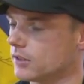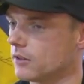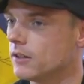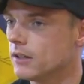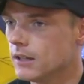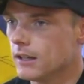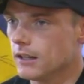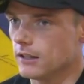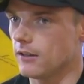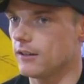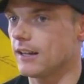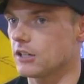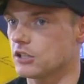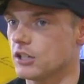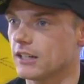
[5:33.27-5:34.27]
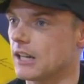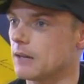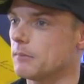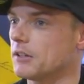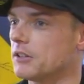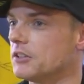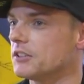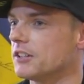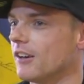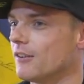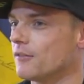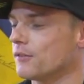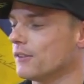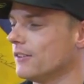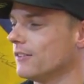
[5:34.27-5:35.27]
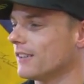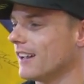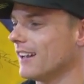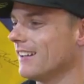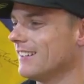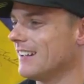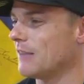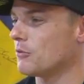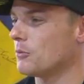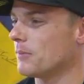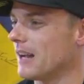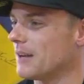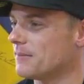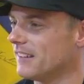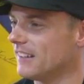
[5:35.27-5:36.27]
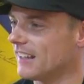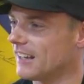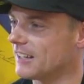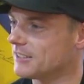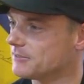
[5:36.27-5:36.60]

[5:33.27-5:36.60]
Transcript: So you know, next year can be good, and hopefully it'll get everyone behind me again.